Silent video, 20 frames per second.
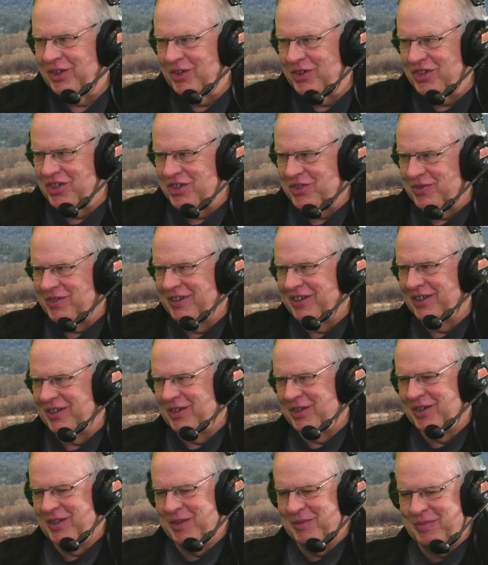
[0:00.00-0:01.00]
you just want to
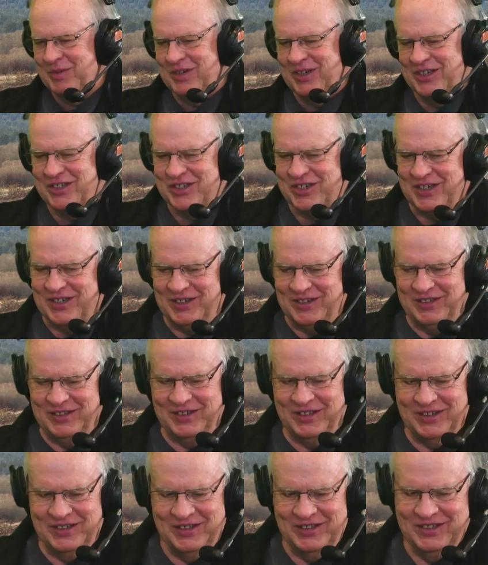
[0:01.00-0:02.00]
go to the press
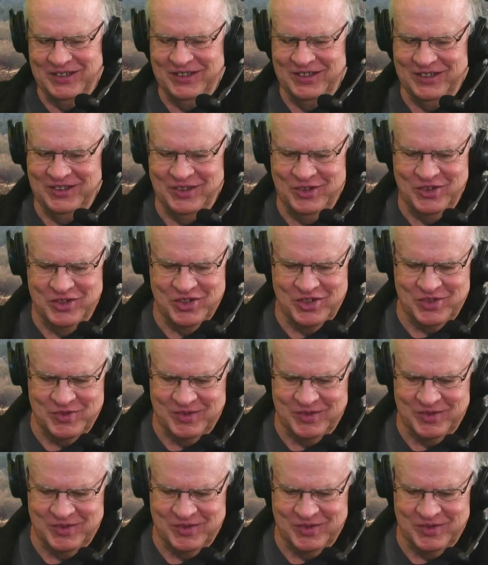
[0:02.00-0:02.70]
conference.